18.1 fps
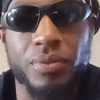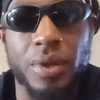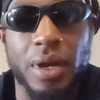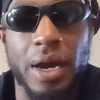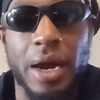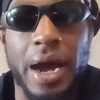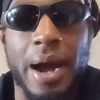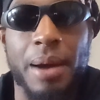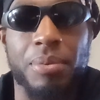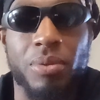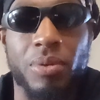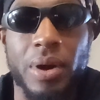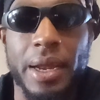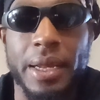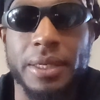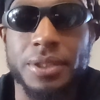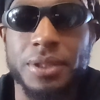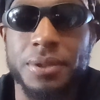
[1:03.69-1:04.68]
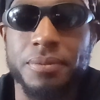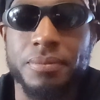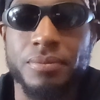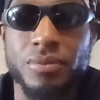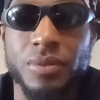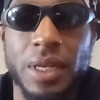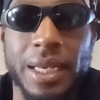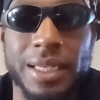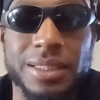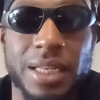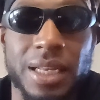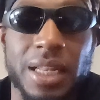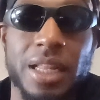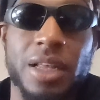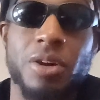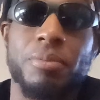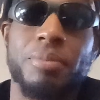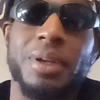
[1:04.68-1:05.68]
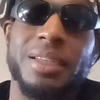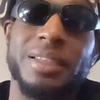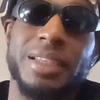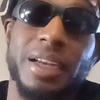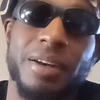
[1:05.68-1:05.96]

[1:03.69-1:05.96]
operates is a little bit